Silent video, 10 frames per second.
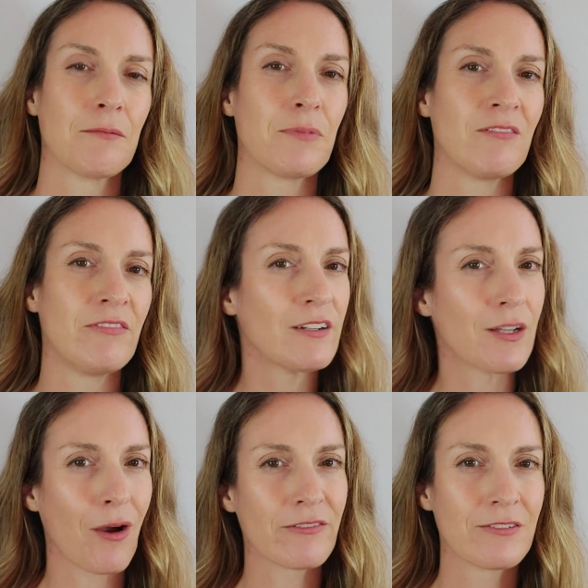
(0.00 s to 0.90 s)
But very
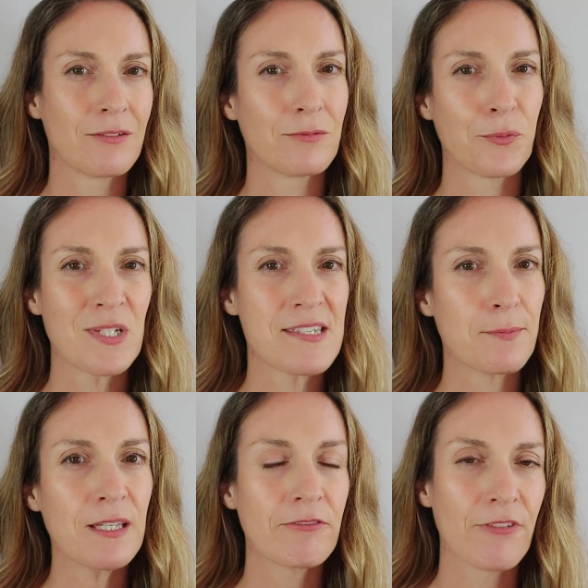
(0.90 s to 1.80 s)
often when we
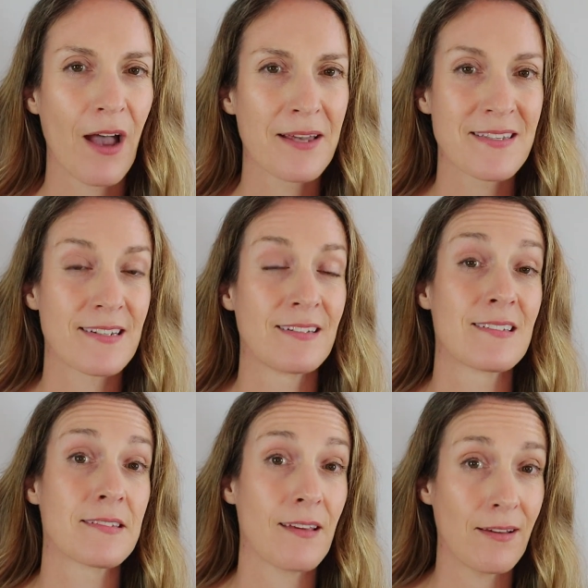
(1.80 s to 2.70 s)
speak fast, and
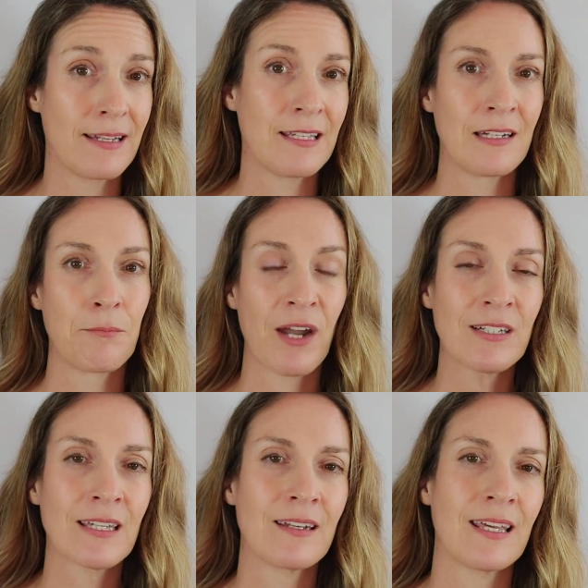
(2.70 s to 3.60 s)
certainly in
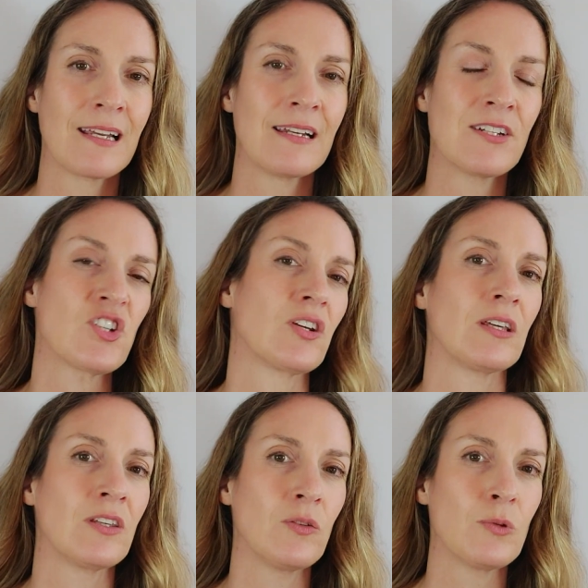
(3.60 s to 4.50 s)
American English,
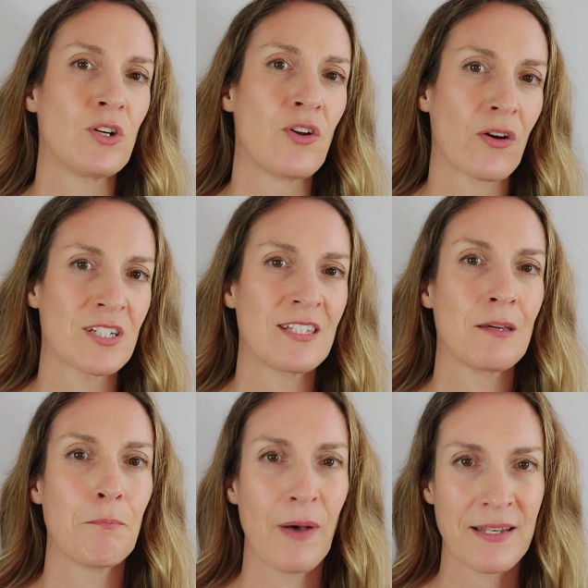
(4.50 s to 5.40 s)
you would not hear
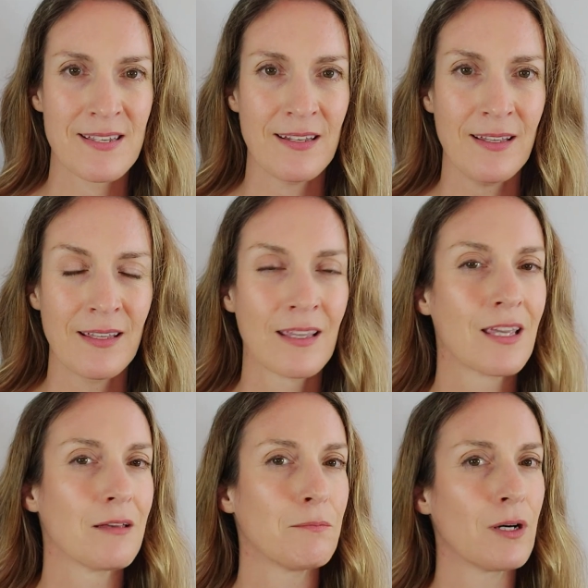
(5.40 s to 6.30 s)
butter,
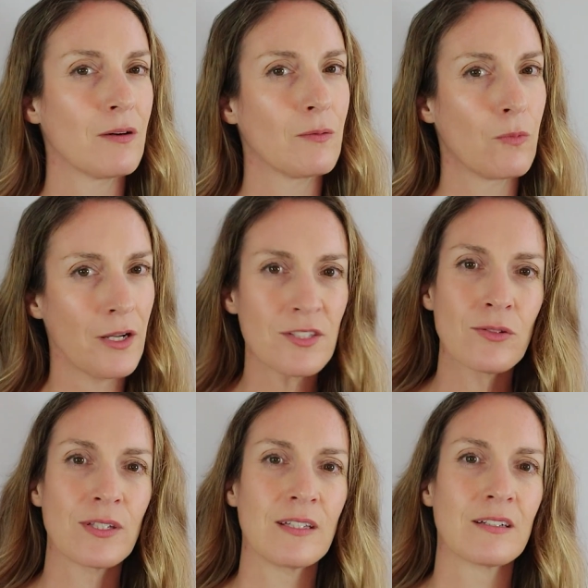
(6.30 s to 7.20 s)
but what you
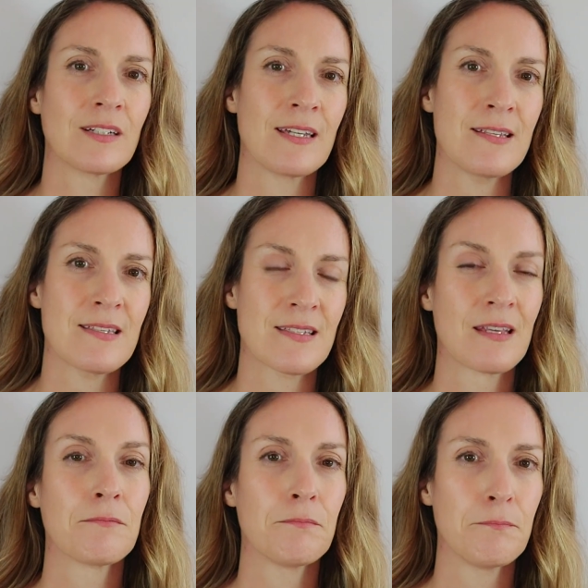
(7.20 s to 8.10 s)
hear is
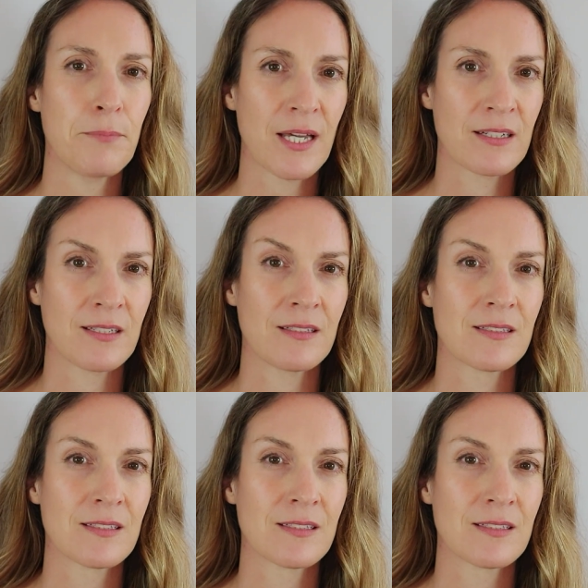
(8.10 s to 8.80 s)
butter,